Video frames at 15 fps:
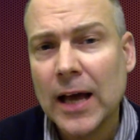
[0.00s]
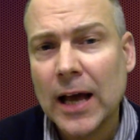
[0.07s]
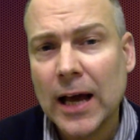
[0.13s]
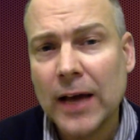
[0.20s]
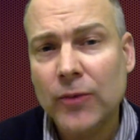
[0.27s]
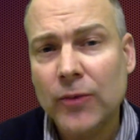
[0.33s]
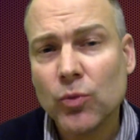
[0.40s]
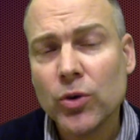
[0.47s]

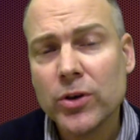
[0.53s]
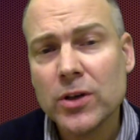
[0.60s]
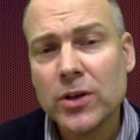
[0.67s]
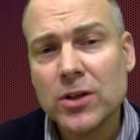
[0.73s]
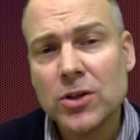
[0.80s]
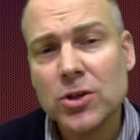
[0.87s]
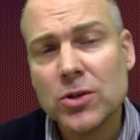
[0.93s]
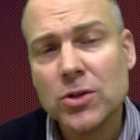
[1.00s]
And what you need
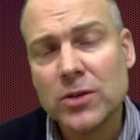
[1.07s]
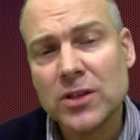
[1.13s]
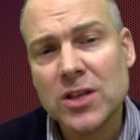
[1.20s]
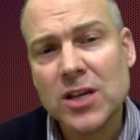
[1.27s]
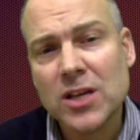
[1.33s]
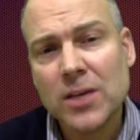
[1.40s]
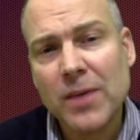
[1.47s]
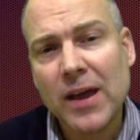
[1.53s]
to do is
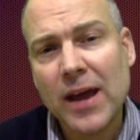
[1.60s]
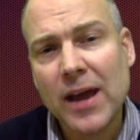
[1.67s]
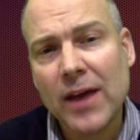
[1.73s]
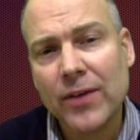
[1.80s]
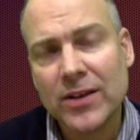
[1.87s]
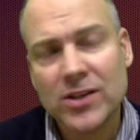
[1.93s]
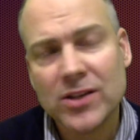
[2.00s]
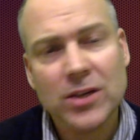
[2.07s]
think about how
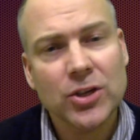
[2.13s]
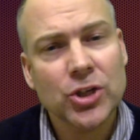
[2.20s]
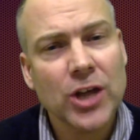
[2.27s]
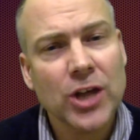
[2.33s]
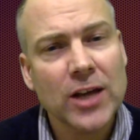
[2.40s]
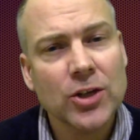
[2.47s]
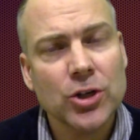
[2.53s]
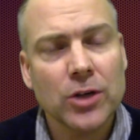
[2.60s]
that's going to
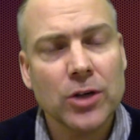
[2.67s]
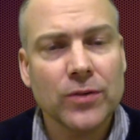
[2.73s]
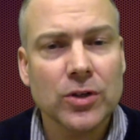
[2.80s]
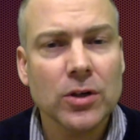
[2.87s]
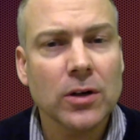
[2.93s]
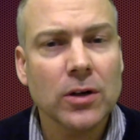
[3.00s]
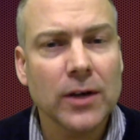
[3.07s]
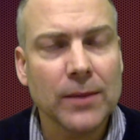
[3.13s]
change over
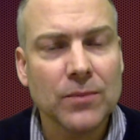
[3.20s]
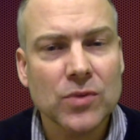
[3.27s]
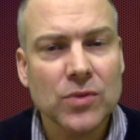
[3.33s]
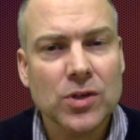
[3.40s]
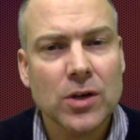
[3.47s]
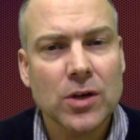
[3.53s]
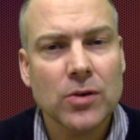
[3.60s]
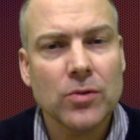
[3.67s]
time.
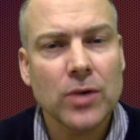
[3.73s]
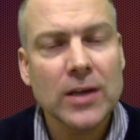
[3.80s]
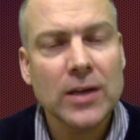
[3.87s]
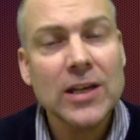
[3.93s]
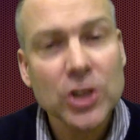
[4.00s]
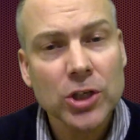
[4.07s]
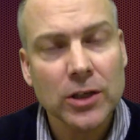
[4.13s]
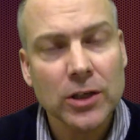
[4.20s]
So
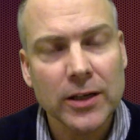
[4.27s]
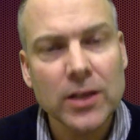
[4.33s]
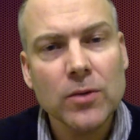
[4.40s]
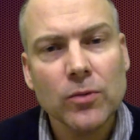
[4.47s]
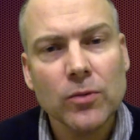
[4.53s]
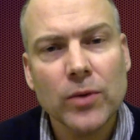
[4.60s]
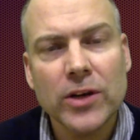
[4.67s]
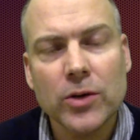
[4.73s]
initially,
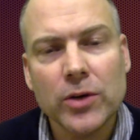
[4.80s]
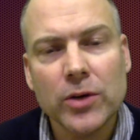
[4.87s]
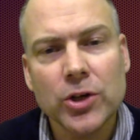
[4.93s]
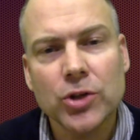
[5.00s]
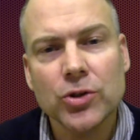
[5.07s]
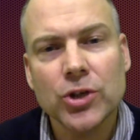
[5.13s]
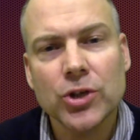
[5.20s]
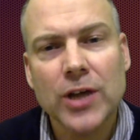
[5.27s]
when you
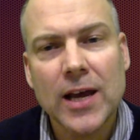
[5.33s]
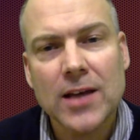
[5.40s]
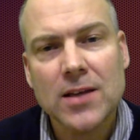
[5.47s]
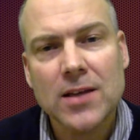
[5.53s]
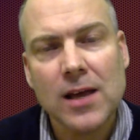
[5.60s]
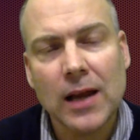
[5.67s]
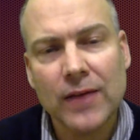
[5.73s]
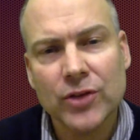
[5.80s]
issue shares,
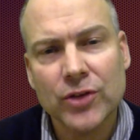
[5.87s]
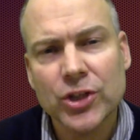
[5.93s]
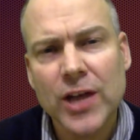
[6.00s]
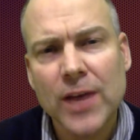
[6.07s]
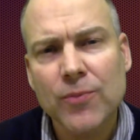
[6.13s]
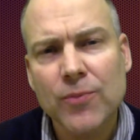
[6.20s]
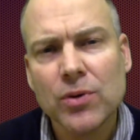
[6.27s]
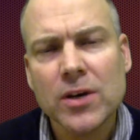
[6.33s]
they'll have a share
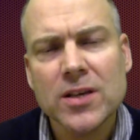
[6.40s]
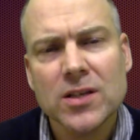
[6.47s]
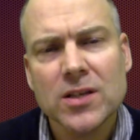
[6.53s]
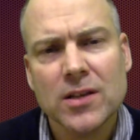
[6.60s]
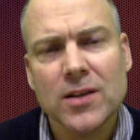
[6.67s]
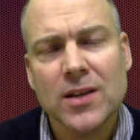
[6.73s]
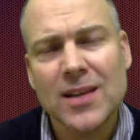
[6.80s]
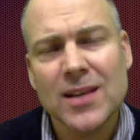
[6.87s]
price, and
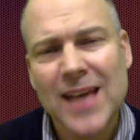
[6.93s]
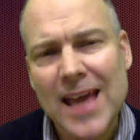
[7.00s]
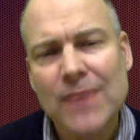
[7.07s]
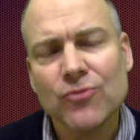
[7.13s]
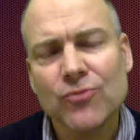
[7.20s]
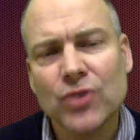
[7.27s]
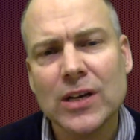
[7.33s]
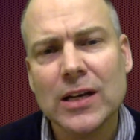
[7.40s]
then the aim
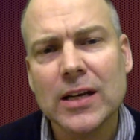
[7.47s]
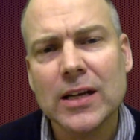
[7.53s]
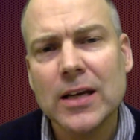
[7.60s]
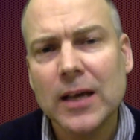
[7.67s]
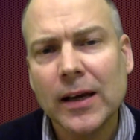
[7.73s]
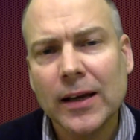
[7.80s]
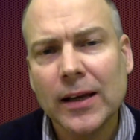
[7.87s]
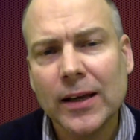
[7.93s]
really
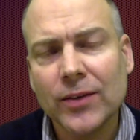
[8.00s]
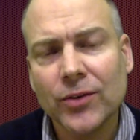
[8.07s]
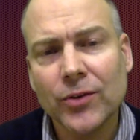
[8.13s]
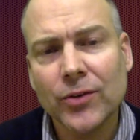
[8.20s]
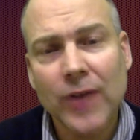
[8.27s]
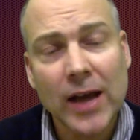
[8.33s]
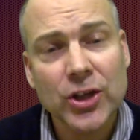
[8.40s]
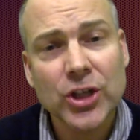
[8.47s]
is that
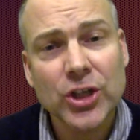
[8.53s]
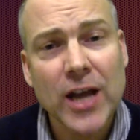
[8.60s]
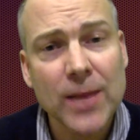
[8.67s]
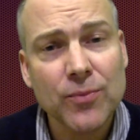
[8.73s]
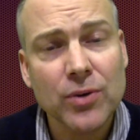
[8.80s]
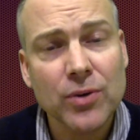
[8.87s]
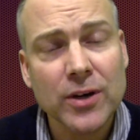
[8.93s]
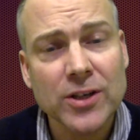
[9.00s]
that share
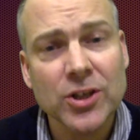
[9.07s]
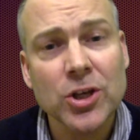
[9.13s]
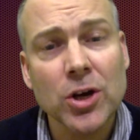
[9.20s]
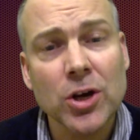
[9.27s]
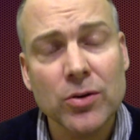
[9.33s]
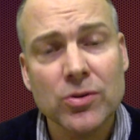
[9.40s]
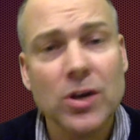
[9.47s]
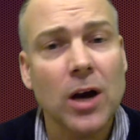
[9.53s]
price
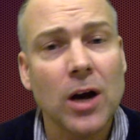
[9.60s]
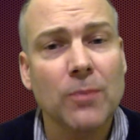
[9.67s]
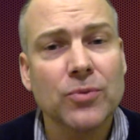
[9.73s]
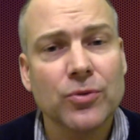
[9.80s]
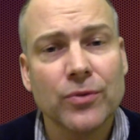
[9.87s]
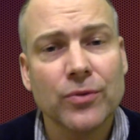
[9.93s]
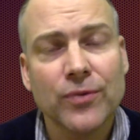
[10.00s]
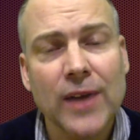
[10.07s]
goes up to
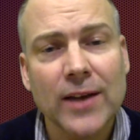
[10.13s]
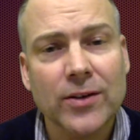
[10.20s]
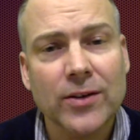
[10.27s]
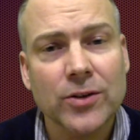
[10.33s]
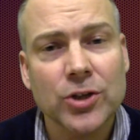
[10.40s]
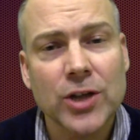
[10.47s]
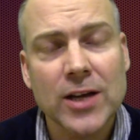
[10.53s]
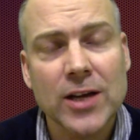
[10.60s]
reflect the
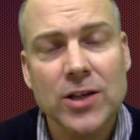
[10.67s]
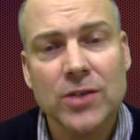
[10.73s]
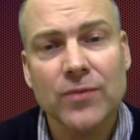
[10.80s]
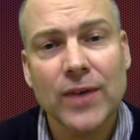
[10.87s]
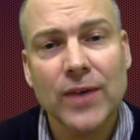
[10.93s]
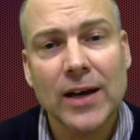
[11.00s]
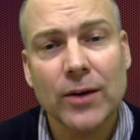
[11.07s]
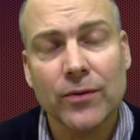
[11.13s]
changing
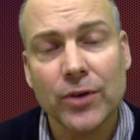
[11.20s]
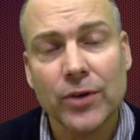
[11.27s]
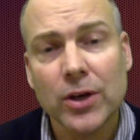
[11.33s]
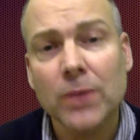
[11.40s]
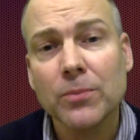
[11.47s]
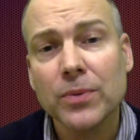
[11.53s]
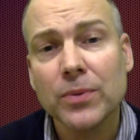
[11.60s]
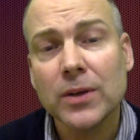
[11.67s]
value of the
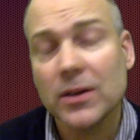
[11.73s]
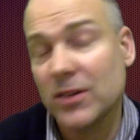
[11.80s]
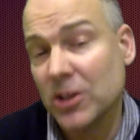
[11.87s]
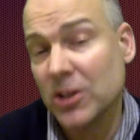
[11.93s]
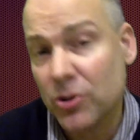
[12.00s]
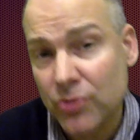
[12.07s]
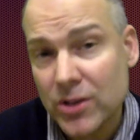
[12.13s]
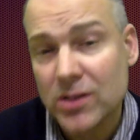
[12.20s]
company and the
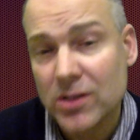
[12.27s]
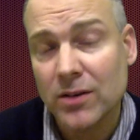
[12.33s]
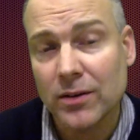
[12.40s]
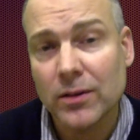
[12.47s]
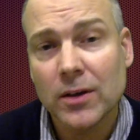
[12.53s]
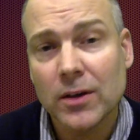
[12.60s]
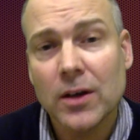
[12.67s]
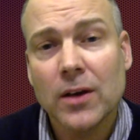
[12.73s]
increasing
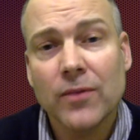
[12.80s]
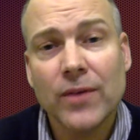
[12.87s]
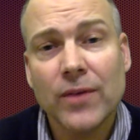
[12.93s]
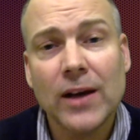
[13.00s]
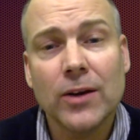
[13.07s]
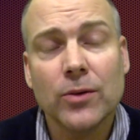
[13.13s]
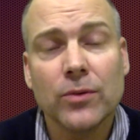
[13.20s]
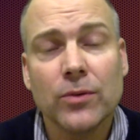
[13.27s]

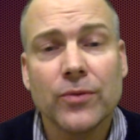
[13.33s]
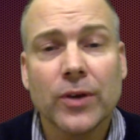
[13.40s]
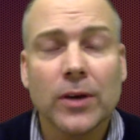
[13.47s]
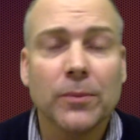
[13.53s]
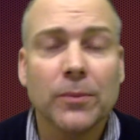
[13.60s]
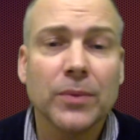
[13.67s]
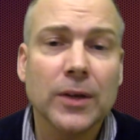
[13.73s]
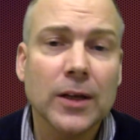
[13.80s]
value of the
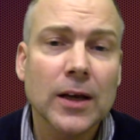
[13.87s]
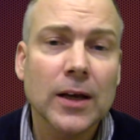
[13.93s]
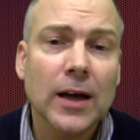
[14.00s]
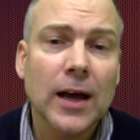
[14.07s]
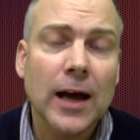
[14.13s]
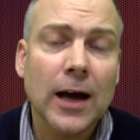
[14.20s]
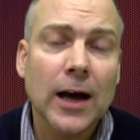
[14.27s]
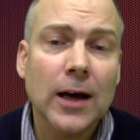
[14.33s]
company.
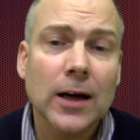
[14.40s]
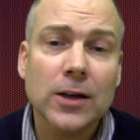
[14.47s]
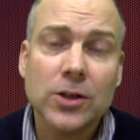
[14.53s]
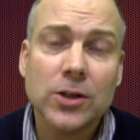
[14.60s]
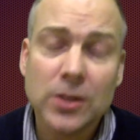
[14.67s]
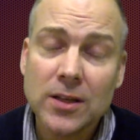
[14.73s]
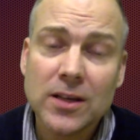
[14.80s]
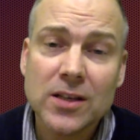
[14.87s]
To
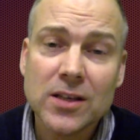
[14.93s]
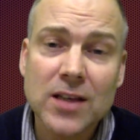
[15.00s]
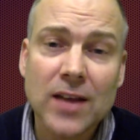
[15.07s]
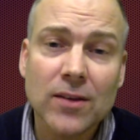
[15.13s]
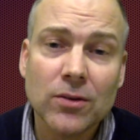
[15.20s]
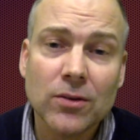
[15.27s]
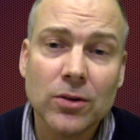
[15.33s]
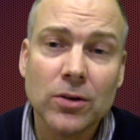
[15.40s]
the
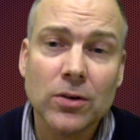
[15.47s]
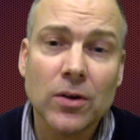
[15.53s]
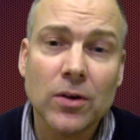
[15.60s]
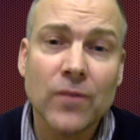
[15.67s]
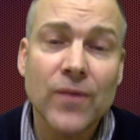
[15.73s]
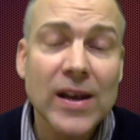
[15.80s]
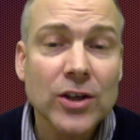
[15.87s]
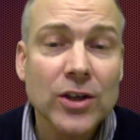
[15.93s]
extent that
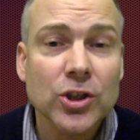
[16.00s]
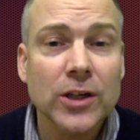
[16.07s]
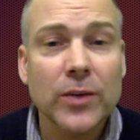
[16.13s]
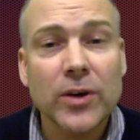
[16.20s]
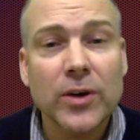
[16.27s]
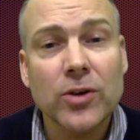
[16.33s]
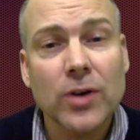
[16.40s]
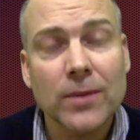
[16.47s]
eventually, when
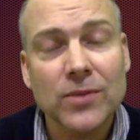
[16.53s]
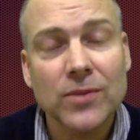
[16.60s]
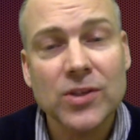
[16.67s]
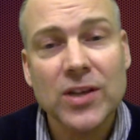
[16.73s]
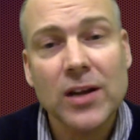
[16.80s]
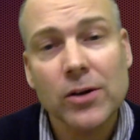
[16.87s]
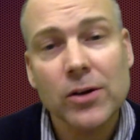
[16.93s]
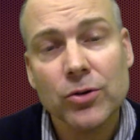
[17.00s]
you come to
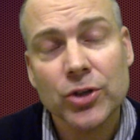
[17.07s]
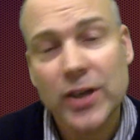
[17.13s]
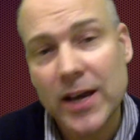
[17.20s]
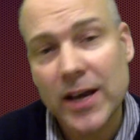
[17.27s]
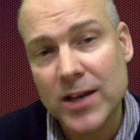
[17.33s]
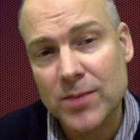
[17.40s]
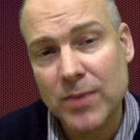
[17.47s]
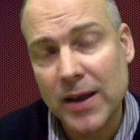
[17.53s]
sell your
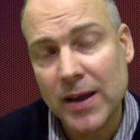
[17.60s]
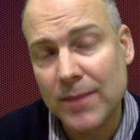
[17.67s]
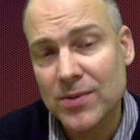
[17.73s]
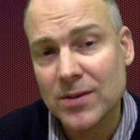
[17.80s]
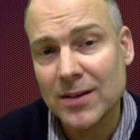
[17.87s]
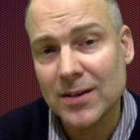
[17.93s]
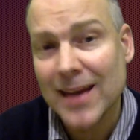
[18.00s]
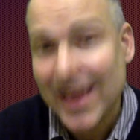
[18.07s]
shares, perhaps at
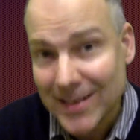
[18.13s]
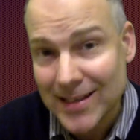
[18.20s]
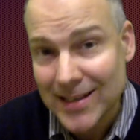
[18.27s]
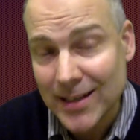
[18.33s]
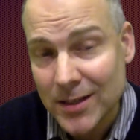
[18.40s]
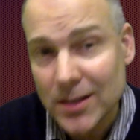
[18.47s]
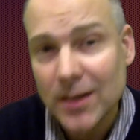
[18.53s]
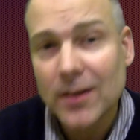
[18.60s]
an
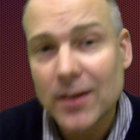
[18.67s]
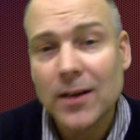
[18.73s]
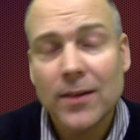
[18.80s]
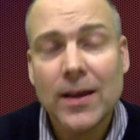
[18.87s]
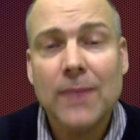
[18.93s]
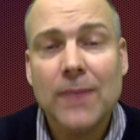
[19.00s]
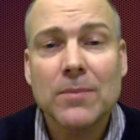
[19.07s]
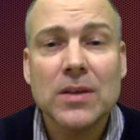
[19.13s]
exit,
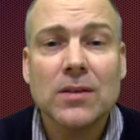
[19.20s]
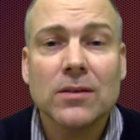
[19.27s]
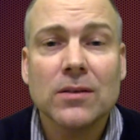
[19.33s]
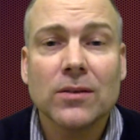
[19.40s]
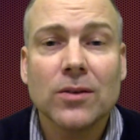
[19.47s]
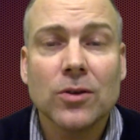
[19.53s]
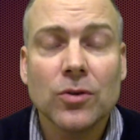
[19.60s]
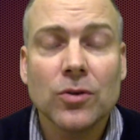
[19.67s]
that means
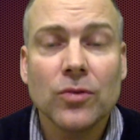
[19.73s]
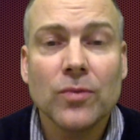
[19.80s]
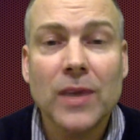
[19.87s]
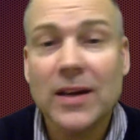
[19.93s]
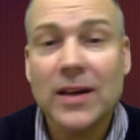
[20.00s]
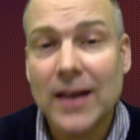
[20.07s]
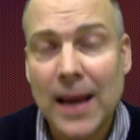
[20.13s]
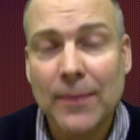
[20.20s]
that you've
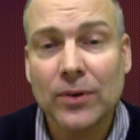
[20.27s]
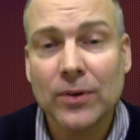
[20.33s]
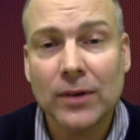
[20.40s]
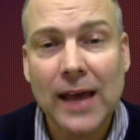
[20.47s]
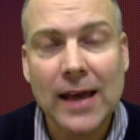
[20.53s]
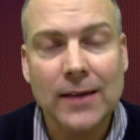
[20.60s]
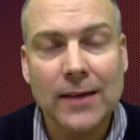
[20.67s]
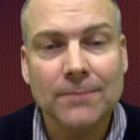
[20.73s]
made a capital
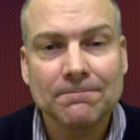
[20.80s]
gain.